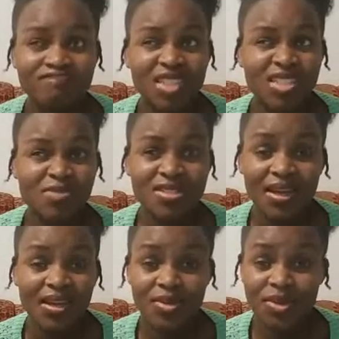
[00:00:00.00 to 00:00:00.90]
of like 3
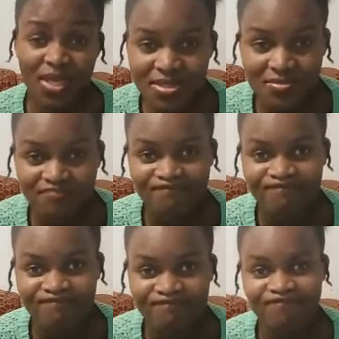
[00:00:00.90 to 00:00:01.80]
weeks,
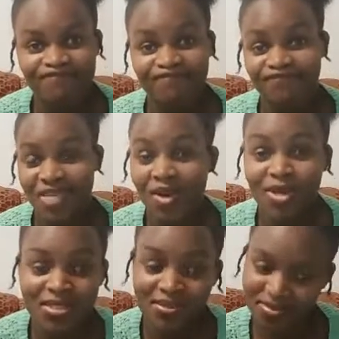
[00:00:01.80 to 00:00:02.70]
I
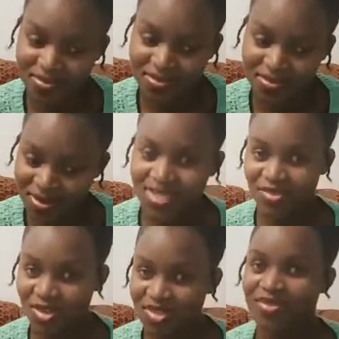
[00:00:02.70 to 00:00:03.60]
went to,
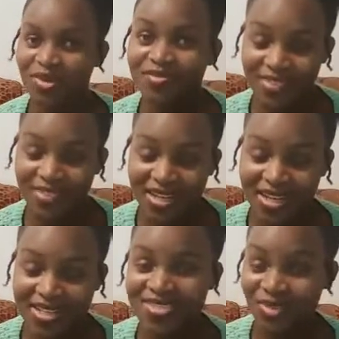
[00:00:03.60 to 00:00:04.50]
fast
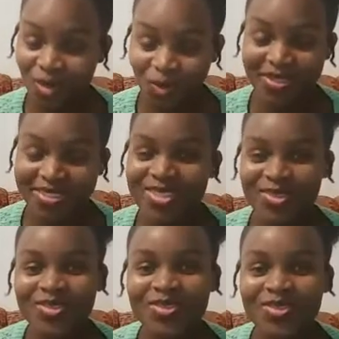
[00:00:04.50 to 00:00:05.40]
forward
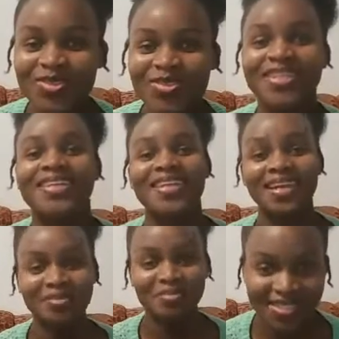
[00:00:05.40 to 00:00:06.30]
to the
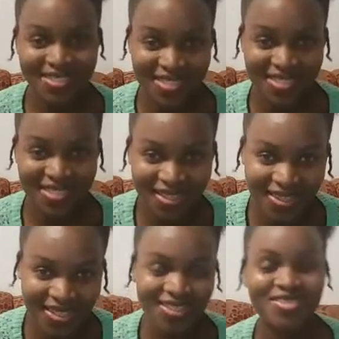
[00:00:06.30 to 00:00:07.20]
anomaly scan
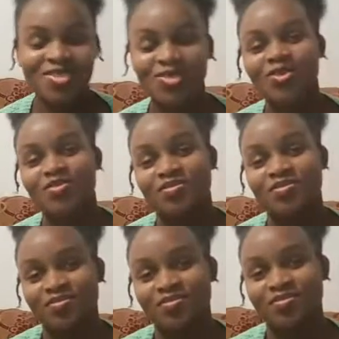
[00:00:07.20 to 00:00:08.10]
thing. So
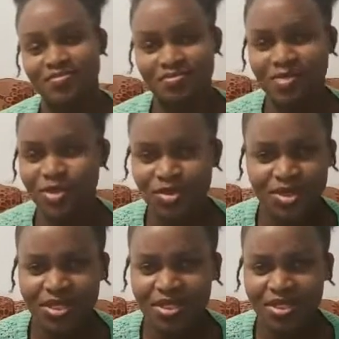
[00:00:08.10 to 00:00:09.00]
for
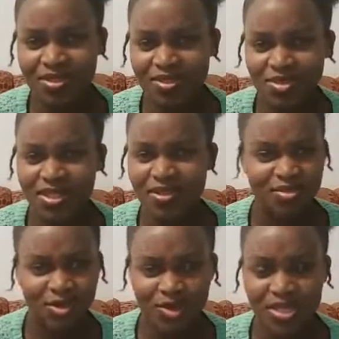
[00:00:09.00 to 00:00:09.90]
3 or
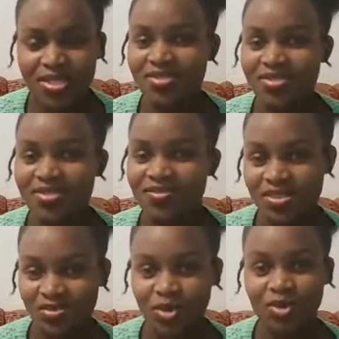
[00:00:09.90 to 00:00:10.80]
4 weeks, fast
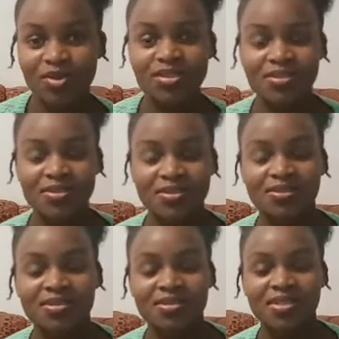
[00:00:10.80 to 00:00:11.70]
forward to
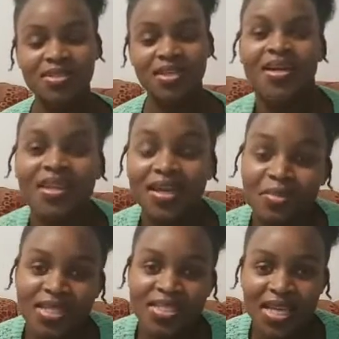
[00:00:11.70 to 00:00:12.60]
the
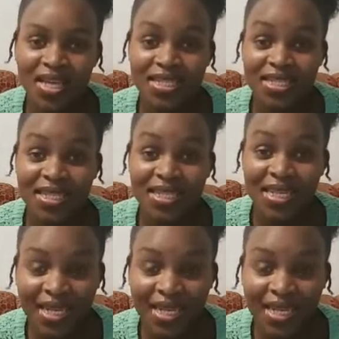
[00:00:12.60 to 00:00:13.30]
anomaly scan day.